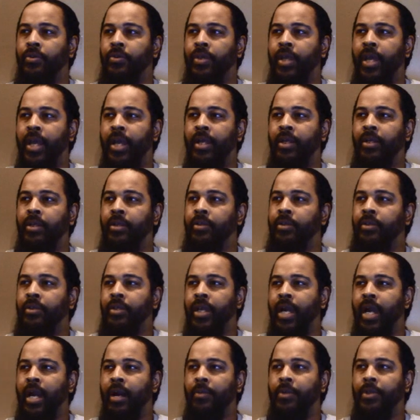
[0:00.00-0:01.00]
that
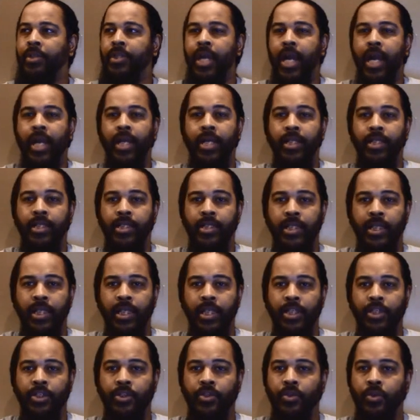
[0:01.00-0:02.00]
Yahawashi didn't
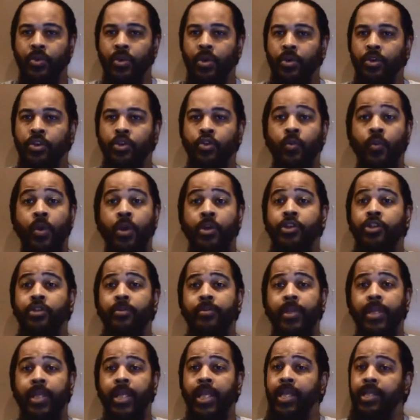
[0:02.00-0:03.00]
teach, or you're
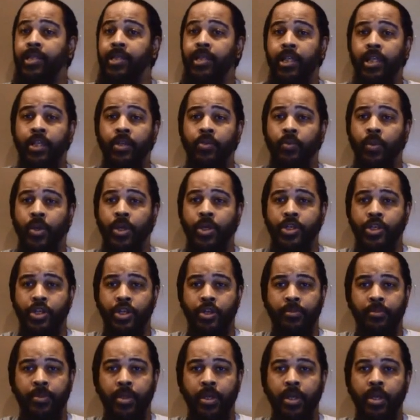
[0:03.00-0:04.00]
worshiping things he didn't
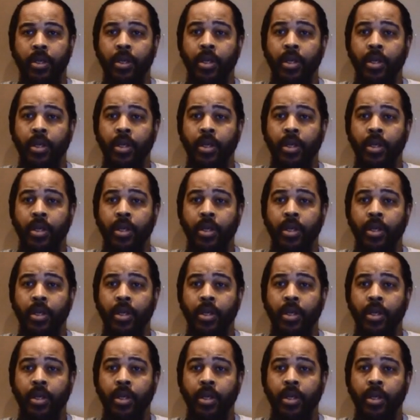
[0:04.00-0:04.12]
worship.